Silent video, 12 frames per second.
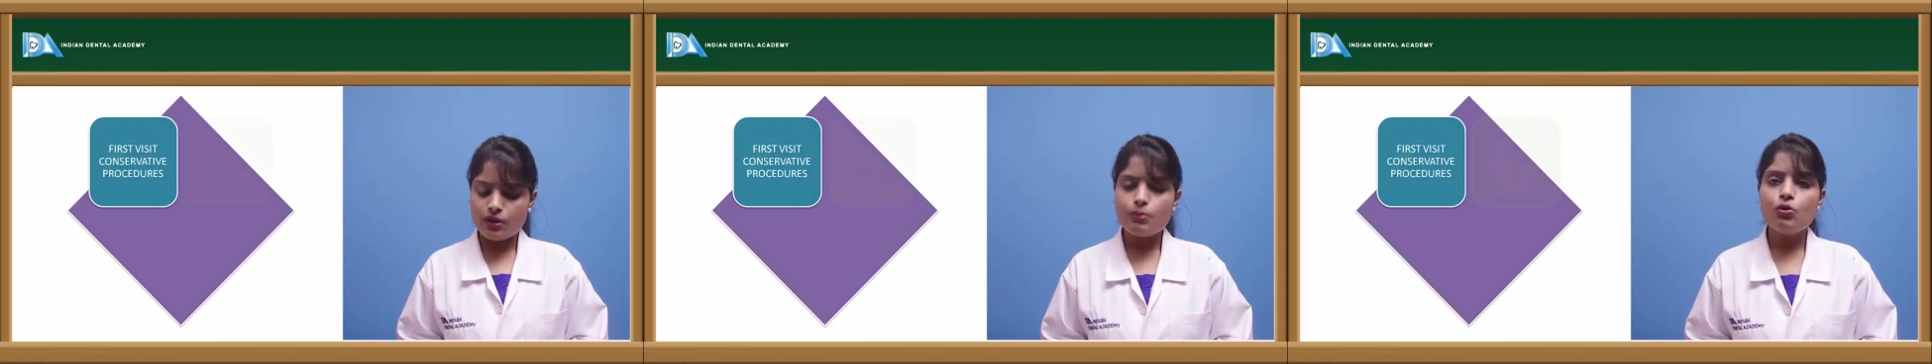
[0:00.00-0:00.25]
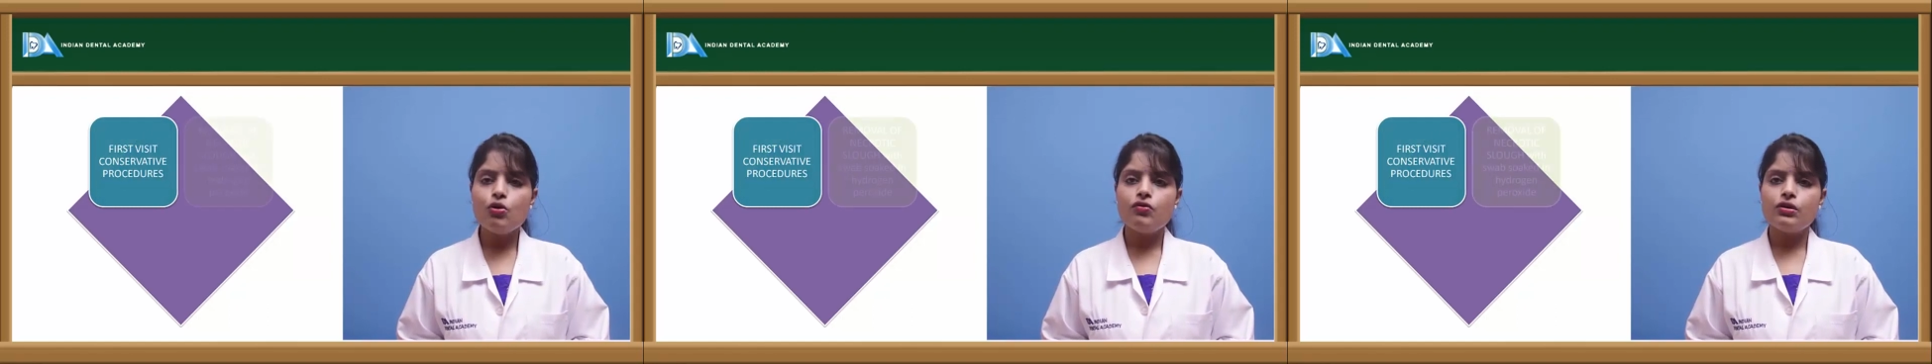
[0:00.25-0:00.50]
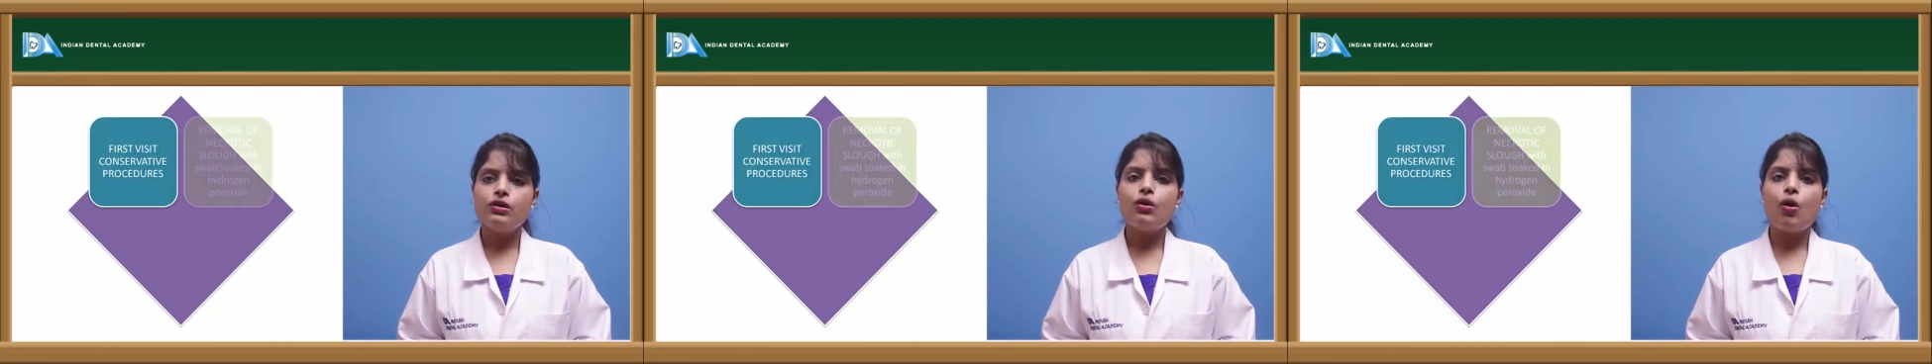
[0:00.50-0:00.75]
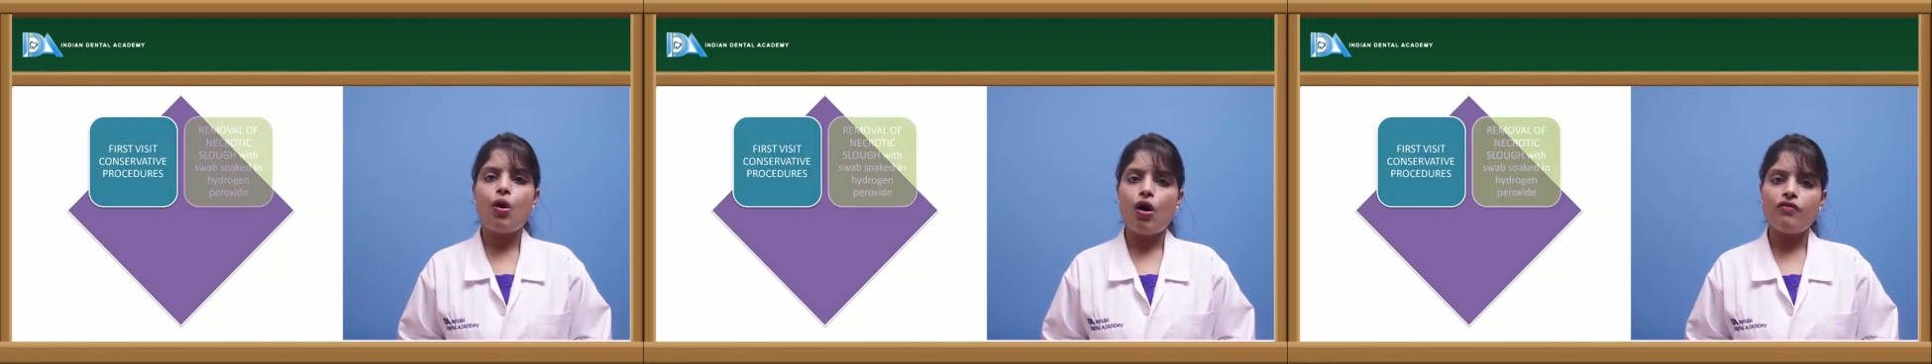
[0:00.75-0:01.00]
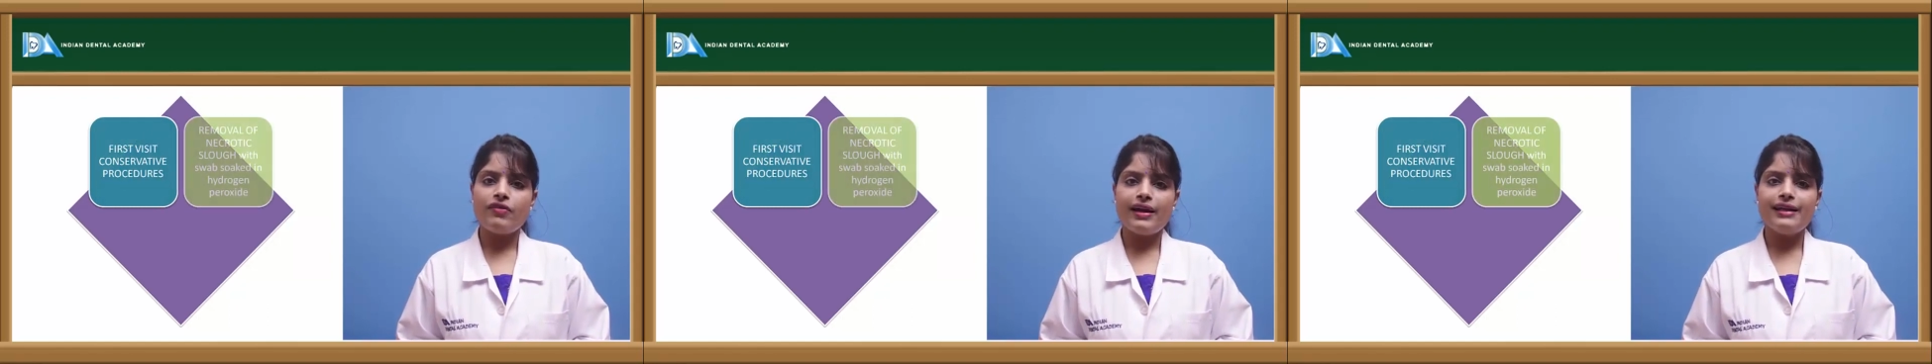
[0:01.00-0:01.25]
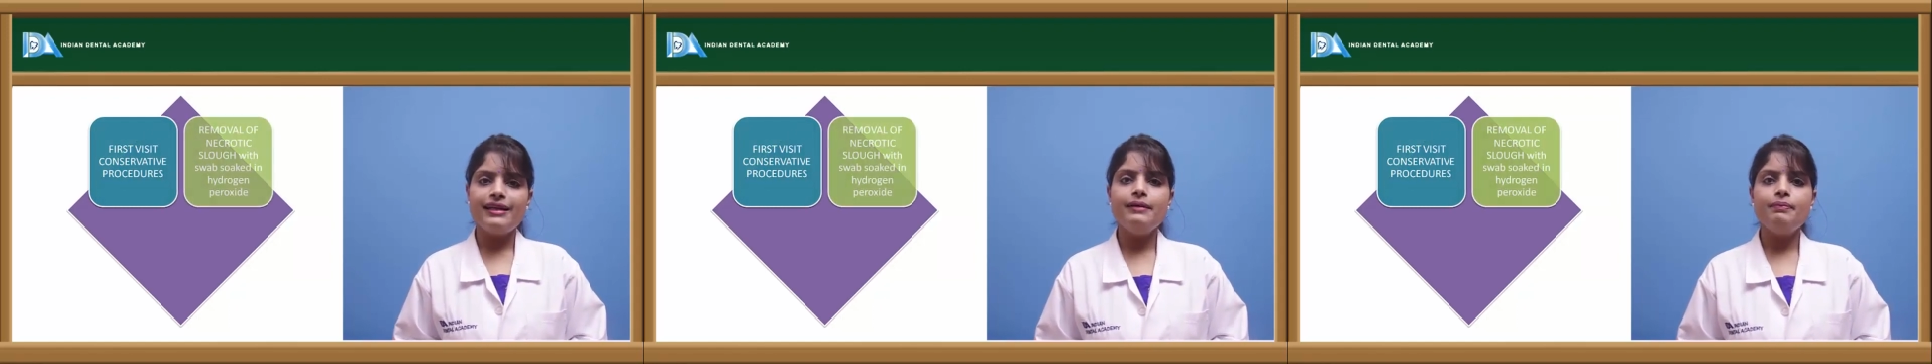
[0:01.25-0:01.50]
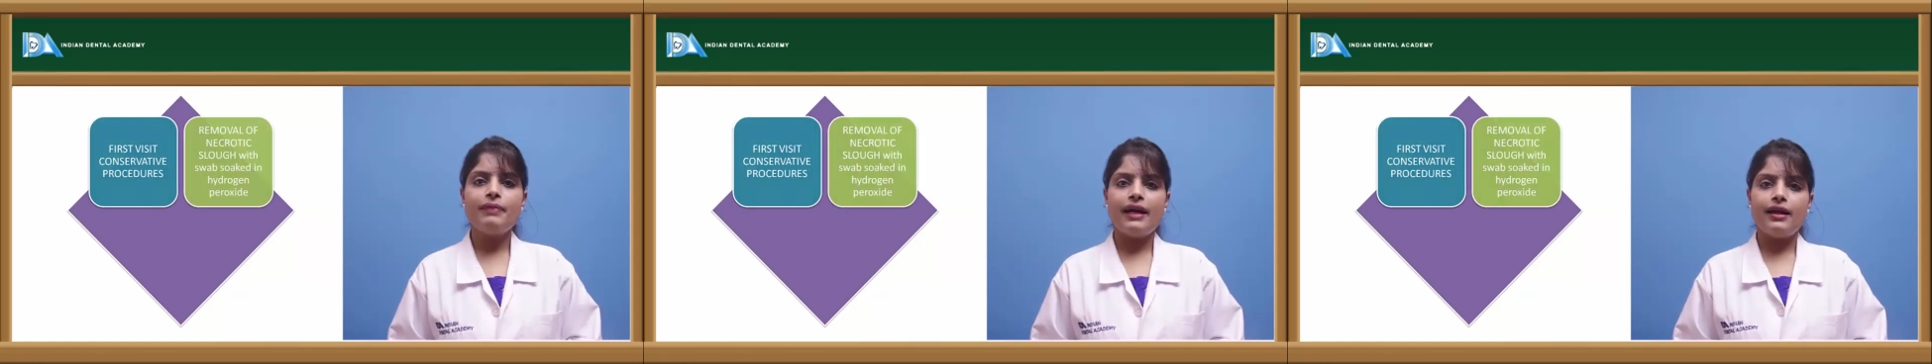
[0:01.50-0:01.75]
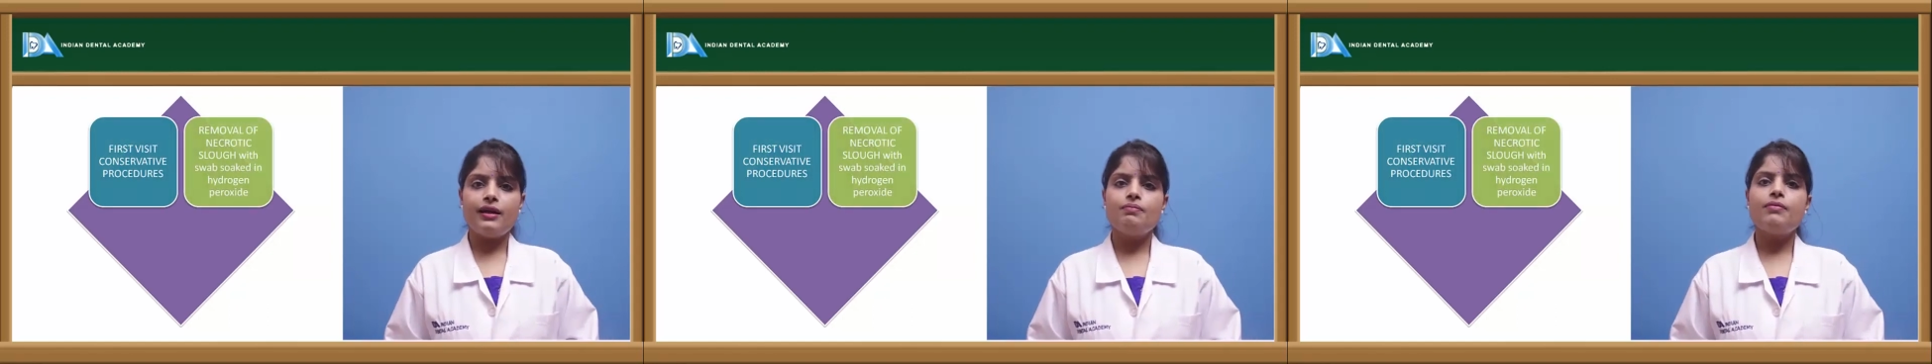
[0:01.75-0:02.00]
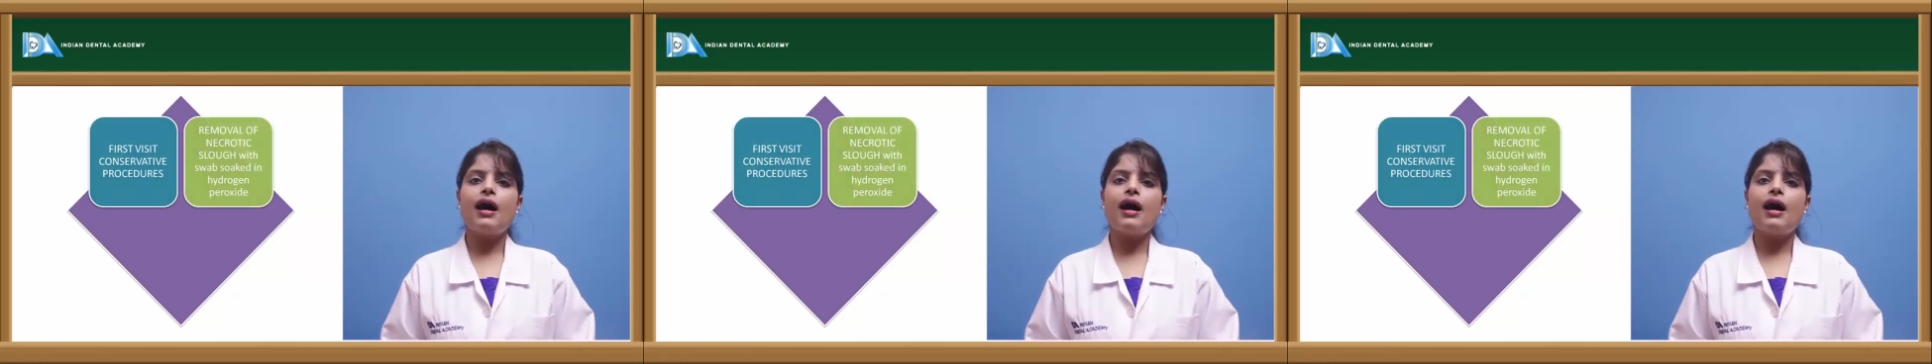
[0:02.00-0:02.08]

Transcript: removal of any pain